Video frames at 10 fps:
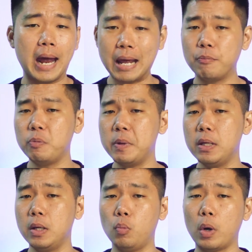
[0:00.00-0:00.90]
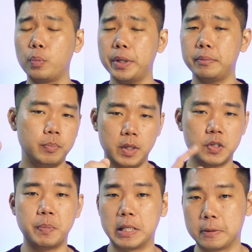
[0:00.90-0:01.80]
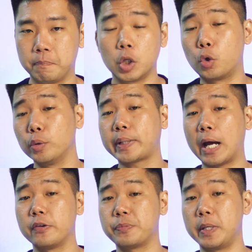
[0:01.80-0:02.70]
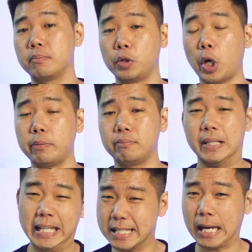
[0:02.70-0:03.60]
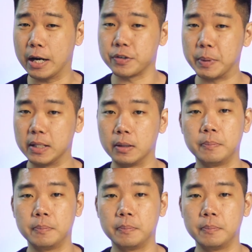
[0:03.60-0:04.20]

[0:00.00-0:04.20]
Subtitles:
An MVP in one word is speed. The good kind of speed, not this kind of speed.